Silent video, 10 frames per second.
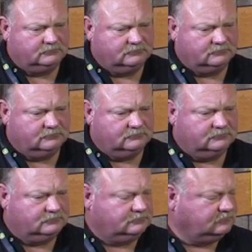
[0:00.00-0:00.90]

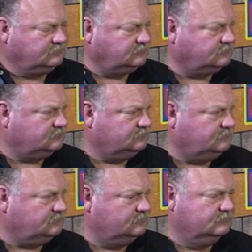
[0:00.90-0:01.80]

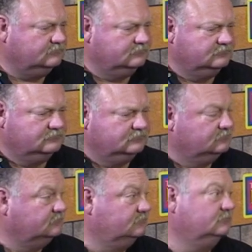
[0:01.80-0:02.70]

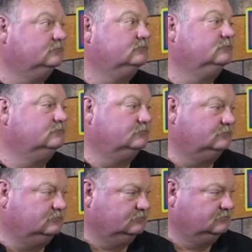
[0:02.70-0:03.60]

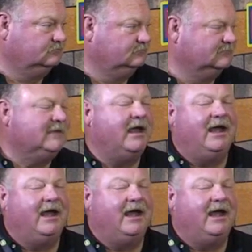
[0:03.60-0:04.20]
No words are spoken by the person on screen.